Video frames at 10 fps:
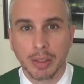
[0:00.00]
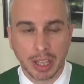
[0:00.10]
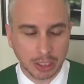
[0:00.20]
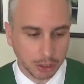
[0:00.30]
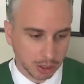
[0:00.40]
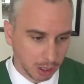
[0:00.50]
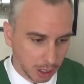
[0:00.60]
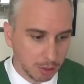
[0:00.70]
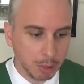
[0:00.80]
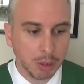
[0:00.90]
that you're
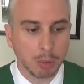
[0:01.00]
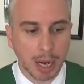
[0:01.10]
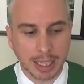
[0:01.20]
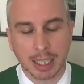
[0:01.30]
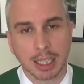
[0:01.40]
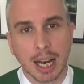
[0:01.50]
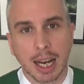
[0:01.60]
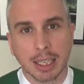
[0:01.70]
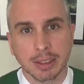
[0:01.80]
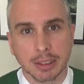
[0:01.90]
gonna be
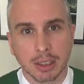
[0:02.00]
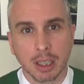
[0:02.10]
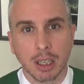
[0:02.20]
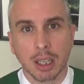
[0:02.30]
recognized